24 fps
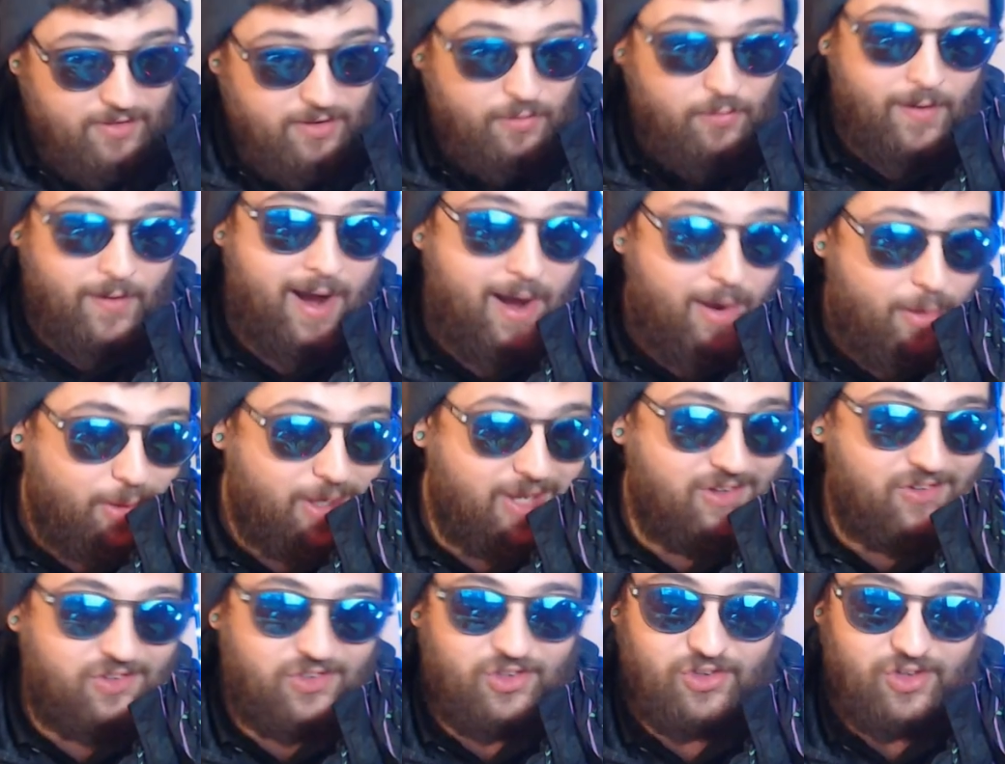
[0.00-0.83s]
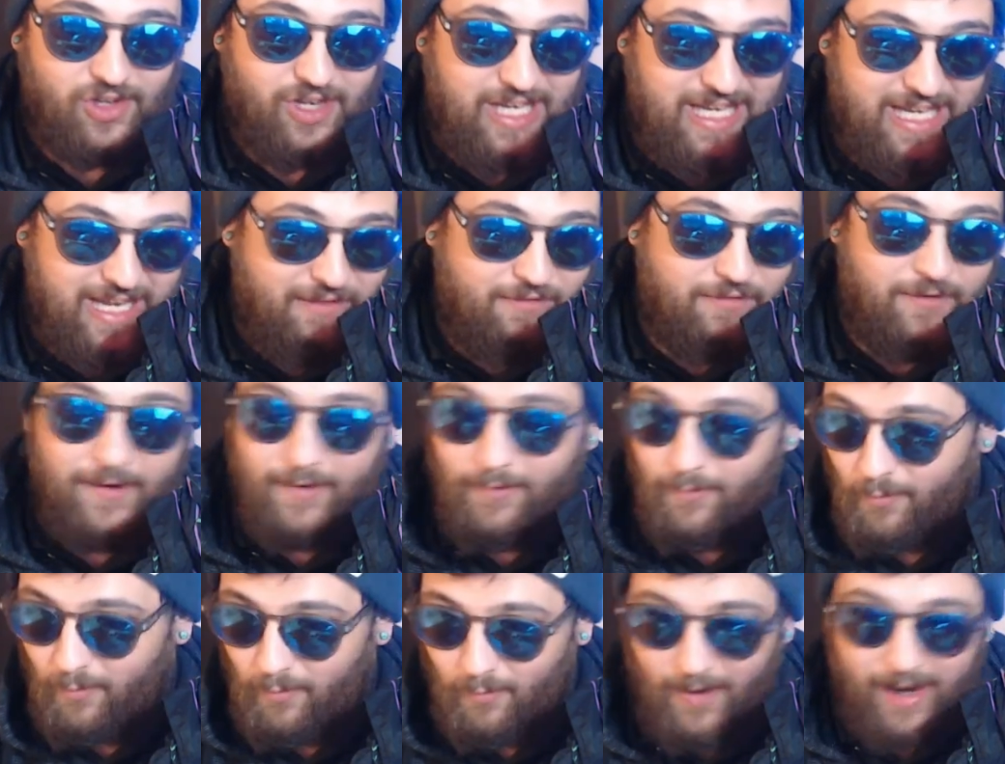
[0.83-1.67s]
round is just a different
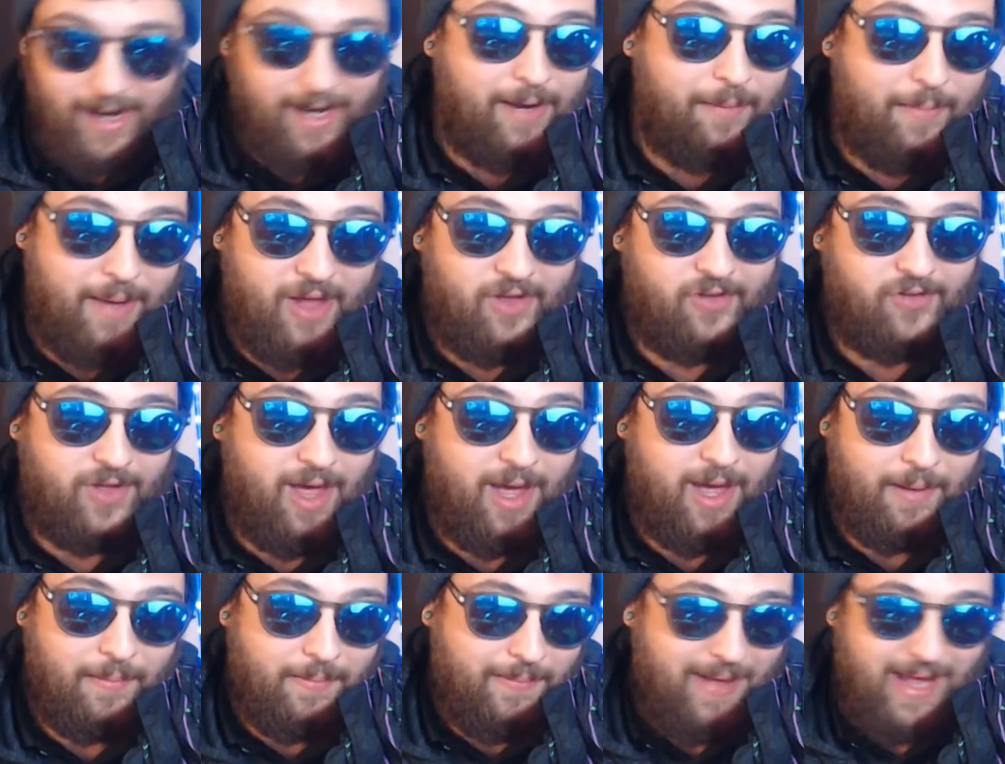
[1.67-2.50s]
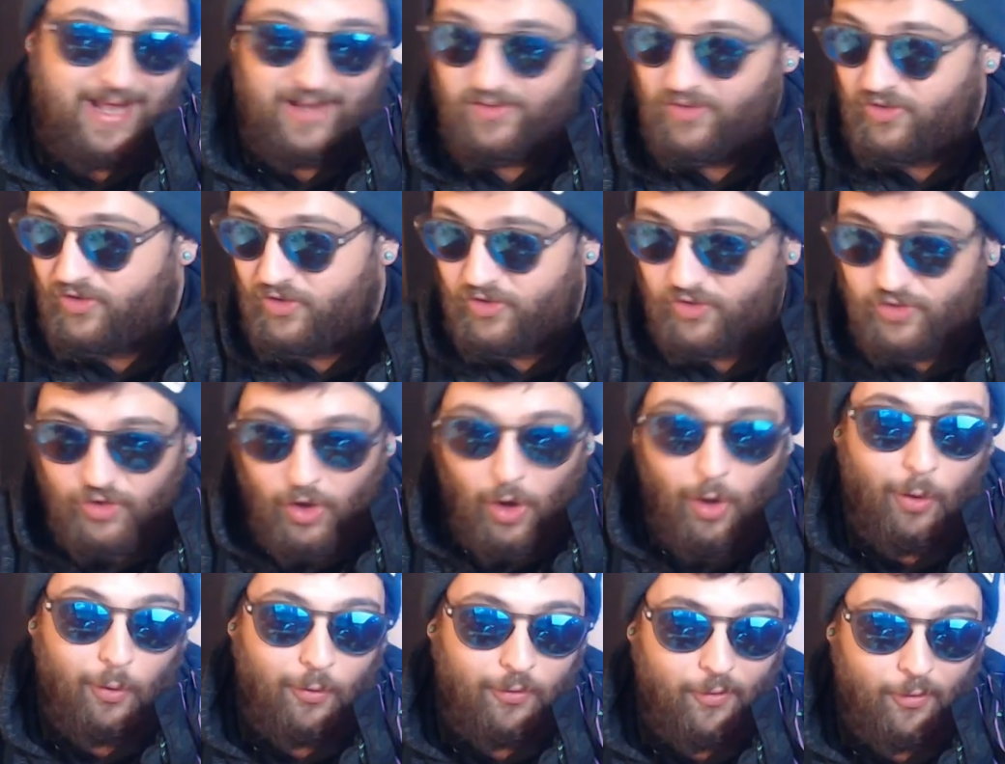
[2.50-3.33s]
random ass game. It's
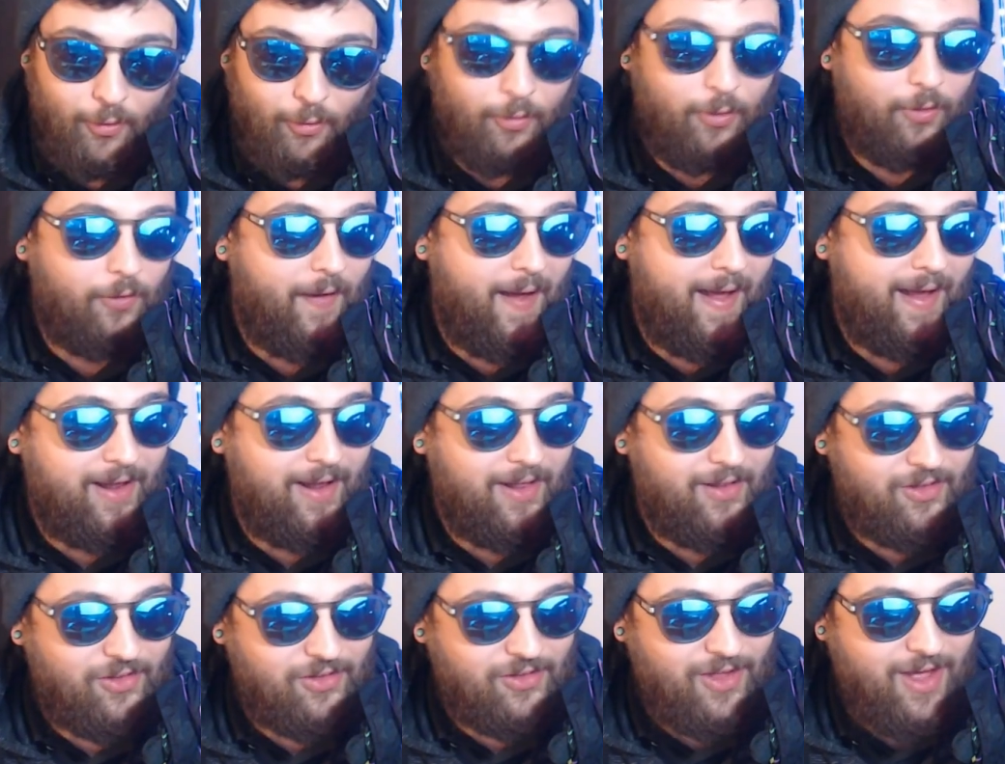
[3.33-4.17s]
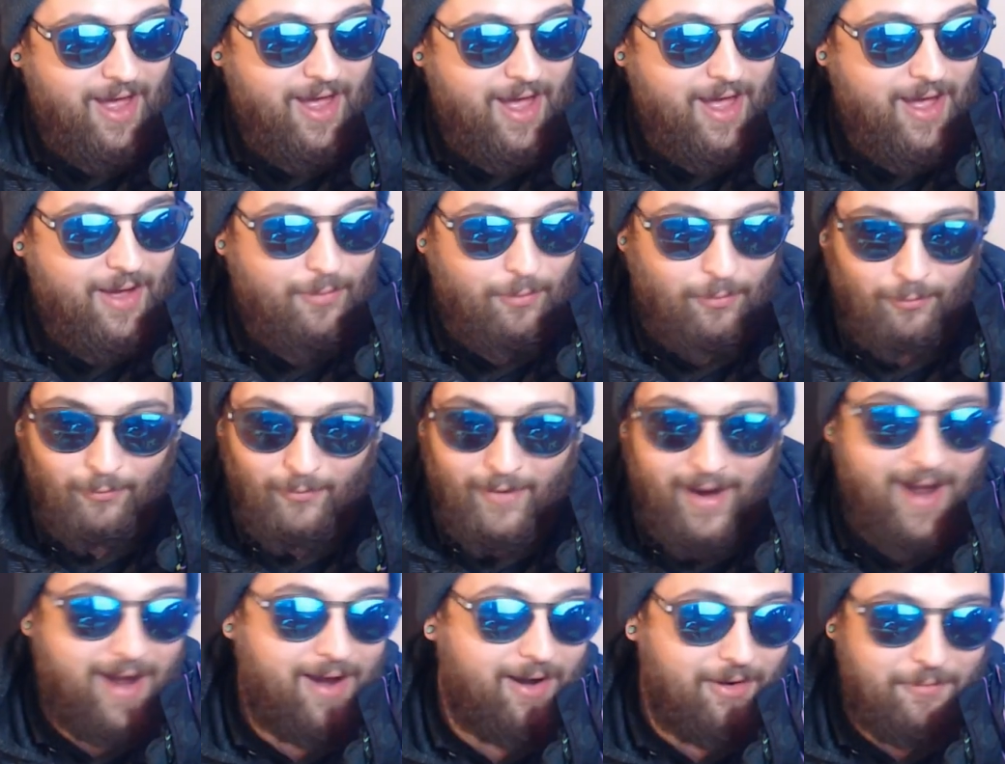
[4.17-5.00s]
so cool, and it's
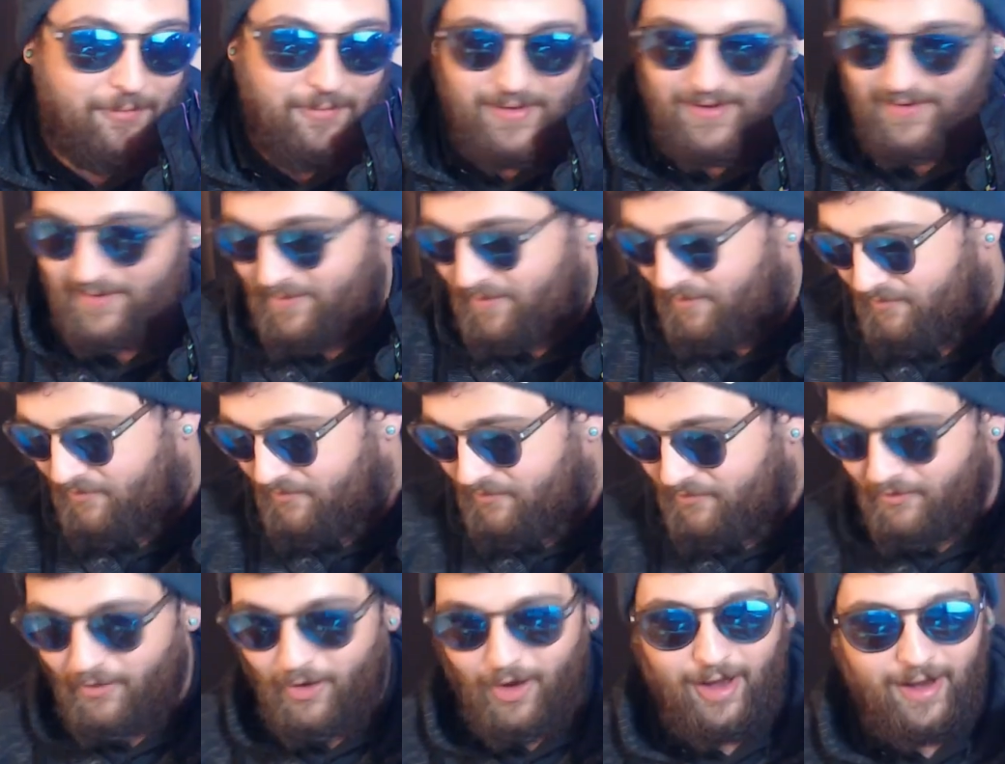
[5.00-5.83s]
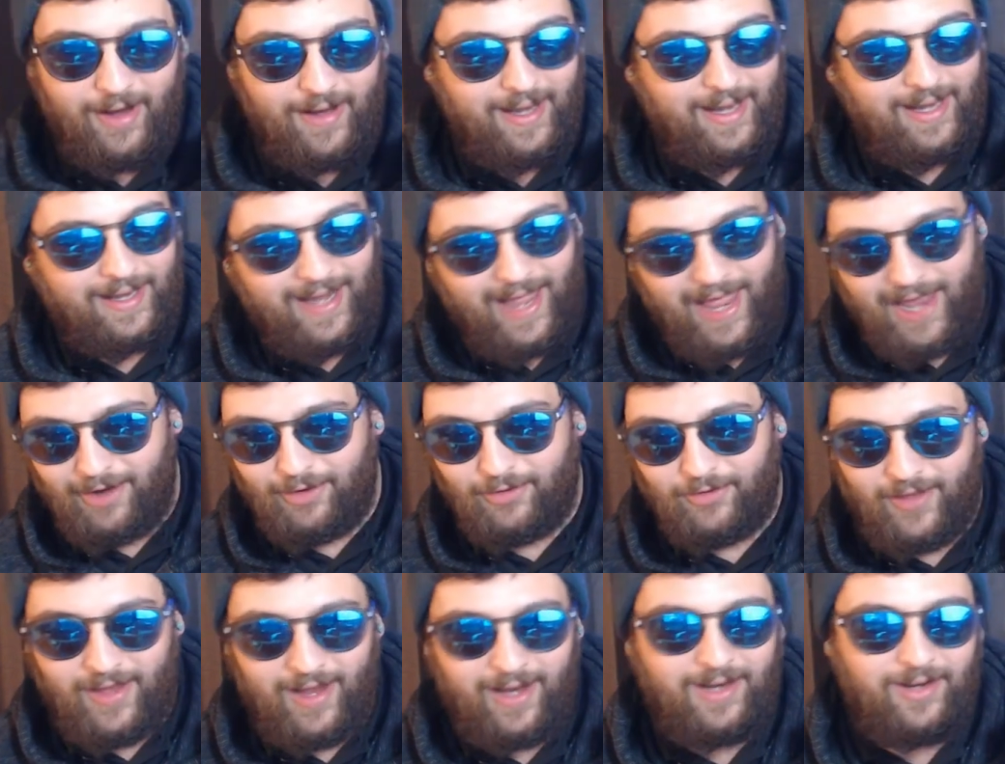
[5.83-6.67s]
random and fun and
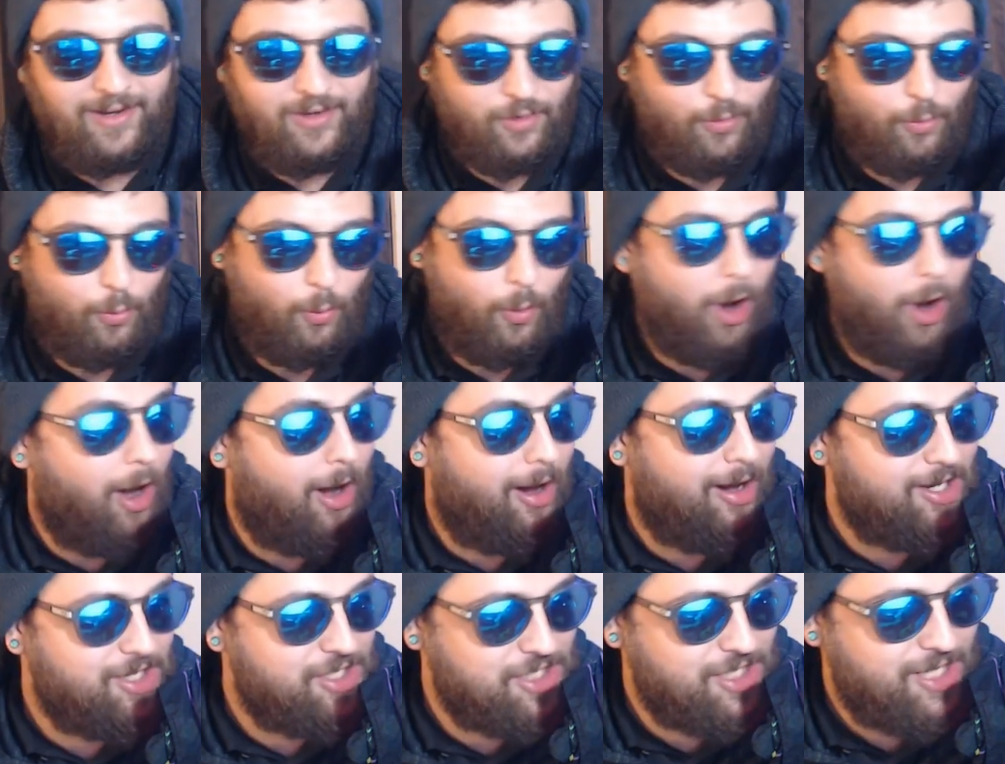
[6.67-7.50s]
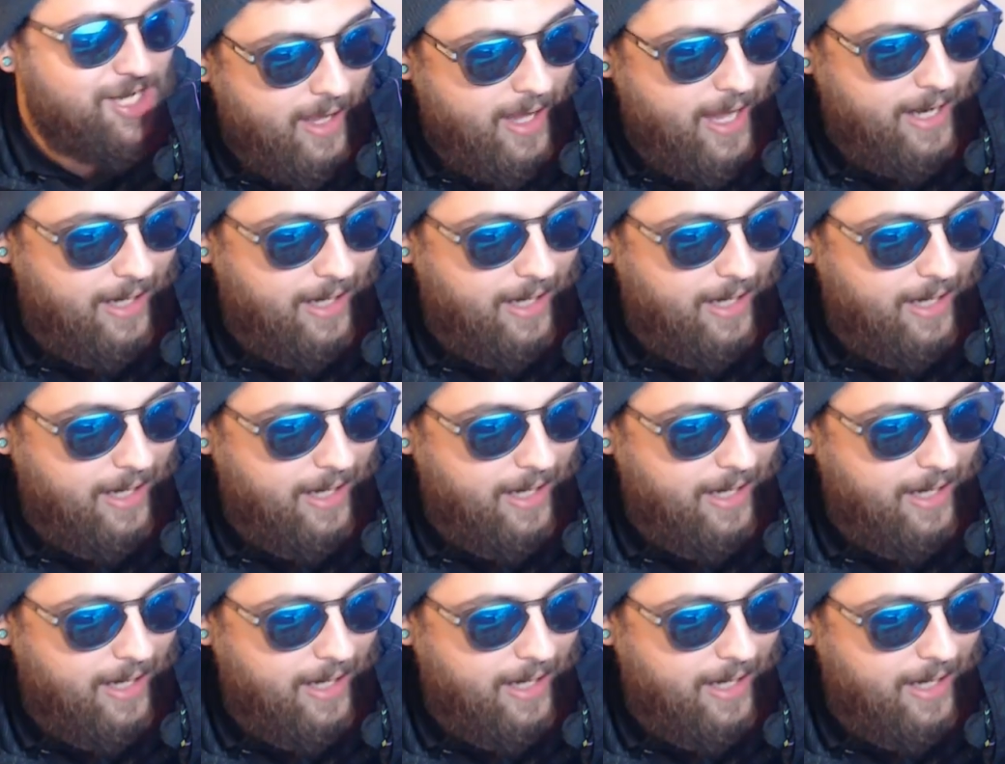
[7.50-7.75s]
entertaining to watch.